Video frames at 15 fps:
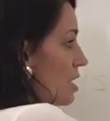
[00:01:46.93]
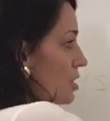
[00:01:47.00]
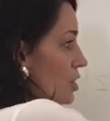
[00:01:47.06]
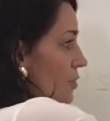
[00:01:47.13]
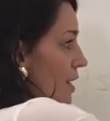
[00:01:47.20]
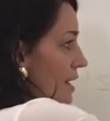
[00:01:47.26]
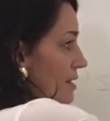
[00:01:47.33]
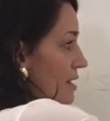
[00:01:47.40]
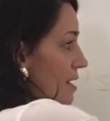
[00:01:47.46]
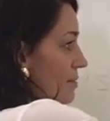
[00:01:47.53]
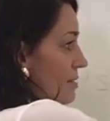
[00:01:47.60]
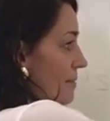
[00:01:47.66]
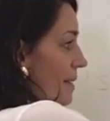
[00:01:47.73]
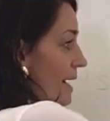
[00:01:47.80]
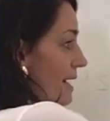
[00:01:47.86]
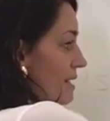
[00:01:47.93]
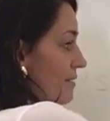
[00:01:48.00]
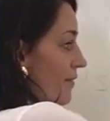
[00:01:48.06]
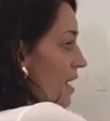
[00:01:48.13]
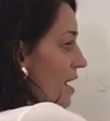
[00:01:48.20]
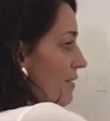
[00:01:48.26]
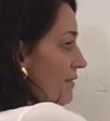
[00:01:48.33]
2x times minus
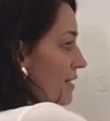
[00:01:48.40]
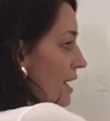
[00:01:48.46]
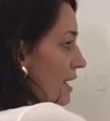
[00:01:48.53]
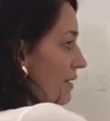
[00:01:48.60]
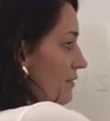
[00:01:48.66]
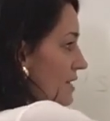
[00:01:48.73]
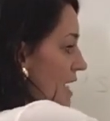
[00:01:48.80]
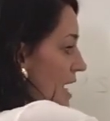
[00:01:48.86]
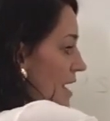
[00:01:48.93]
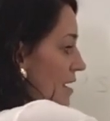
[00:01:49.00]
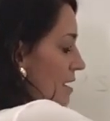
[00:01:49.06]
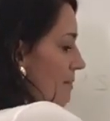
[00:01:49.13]
5, negative 10,